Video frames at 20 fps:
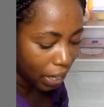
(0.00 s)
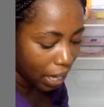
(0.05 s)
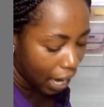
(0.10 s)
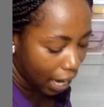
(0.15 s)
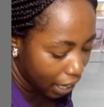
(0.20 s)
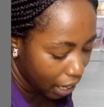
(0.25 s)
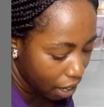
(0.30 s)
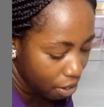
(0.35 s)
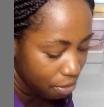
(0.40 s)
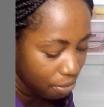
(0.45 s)
I
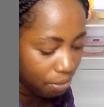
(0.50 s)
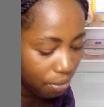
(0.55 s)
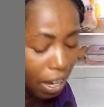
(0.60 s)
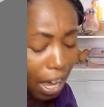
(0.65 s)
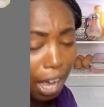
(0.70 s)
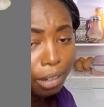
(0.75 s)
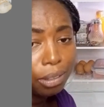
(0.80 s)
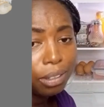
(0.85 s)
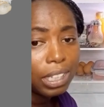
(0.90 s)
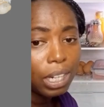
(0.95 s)
have
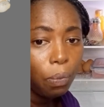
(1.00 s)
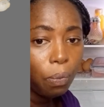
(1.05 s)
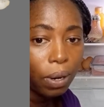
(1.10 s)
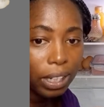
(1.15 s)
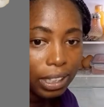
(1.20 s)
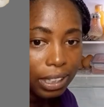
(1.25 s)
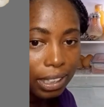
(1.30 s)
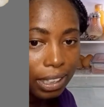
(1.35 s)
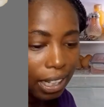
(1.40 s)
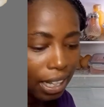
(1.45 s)
another
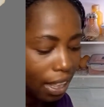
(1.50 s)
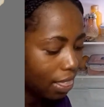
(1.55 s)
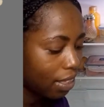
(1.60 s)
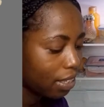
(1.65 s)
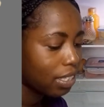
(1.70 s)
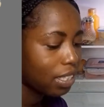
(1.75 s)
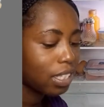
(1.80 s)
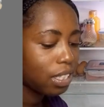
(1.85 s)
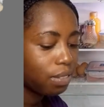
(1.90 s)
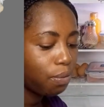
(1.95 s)
one.
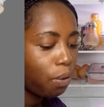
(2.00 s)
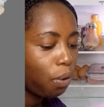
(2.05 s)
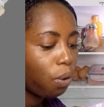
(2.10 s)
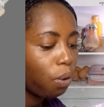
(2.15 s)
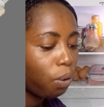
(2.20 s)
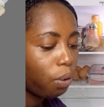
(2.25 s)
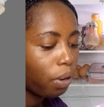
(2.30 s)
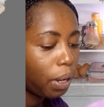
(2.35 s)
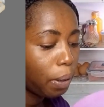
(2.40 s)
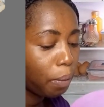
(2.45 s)
This is
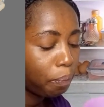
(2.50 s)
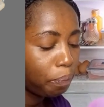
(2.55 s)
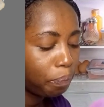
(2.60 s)
for